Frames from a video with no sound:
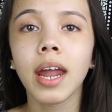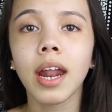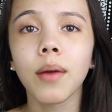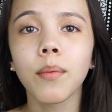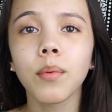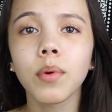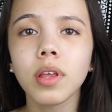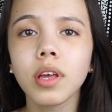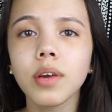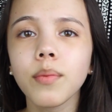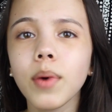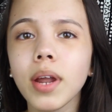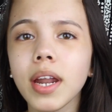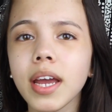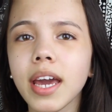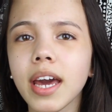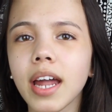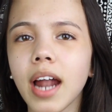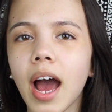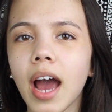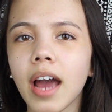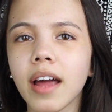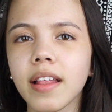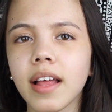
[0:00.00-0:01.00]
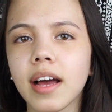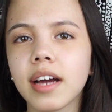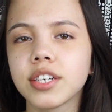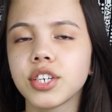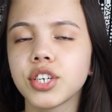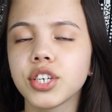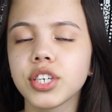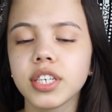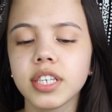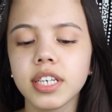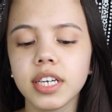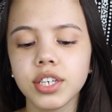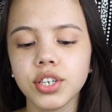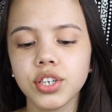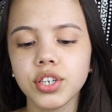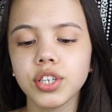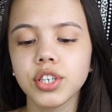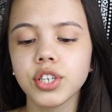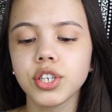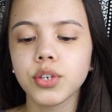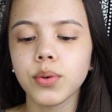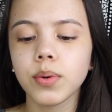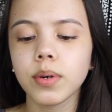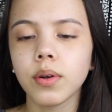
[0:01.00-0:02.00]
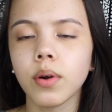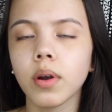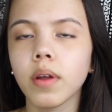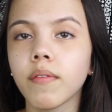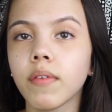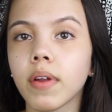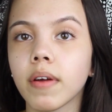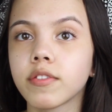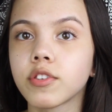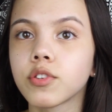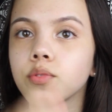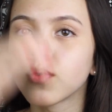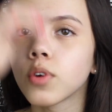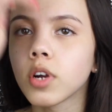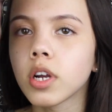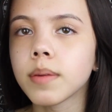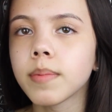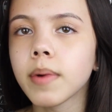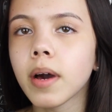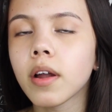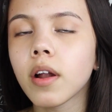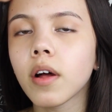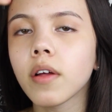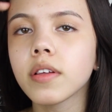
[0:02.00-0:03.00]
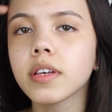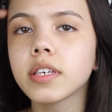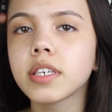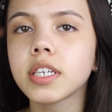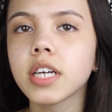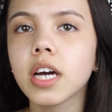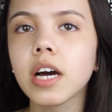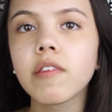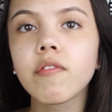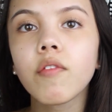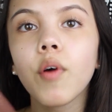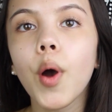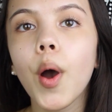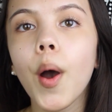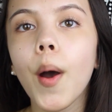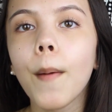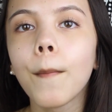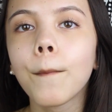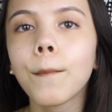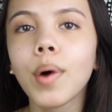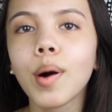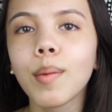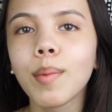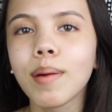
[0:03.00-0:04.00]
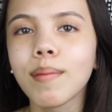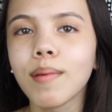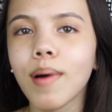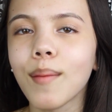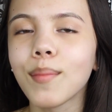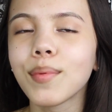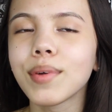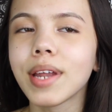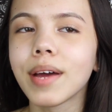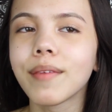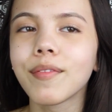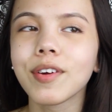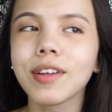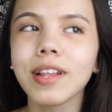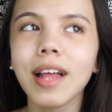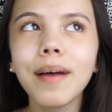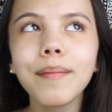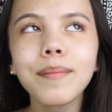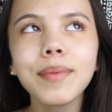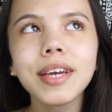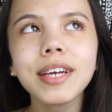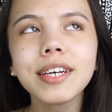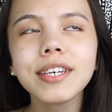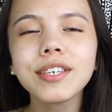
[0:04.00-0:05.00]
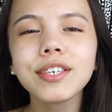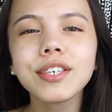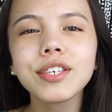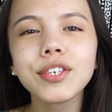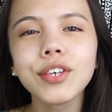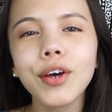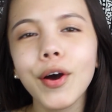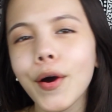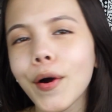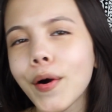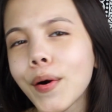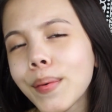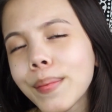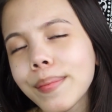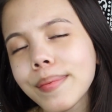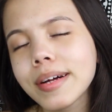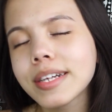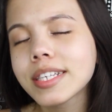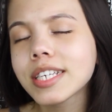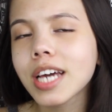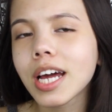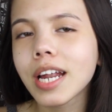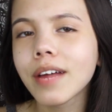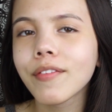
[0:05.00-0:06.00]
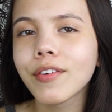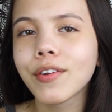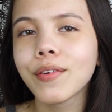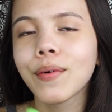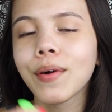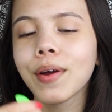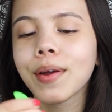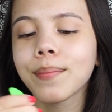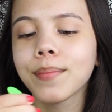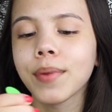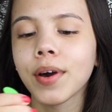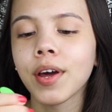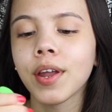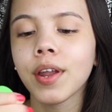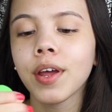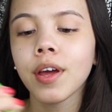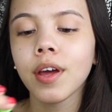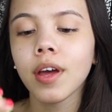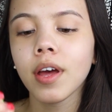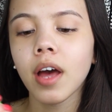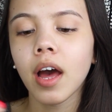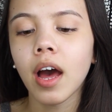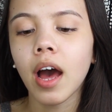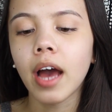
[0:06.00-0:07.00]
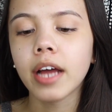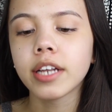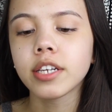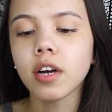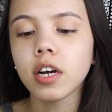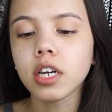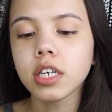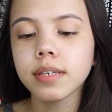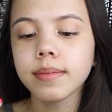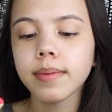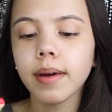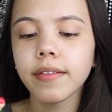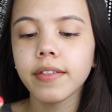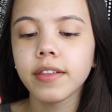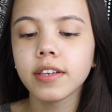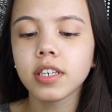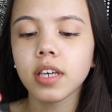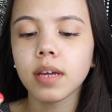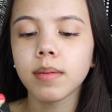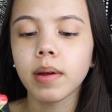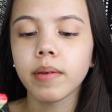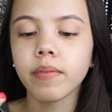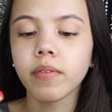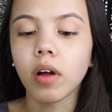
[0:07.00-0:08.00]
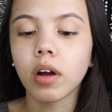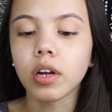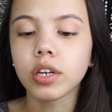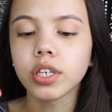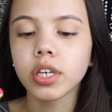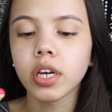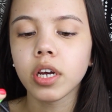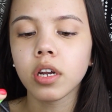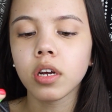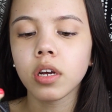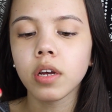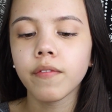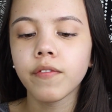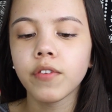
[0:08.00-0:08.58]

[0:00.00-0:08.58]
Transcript: And I really want to get eyelash extensions so I don't even have to worry about all this stuff, but my mom would never let me, so that's kind of annoying. But I talked about this on my vlog channel.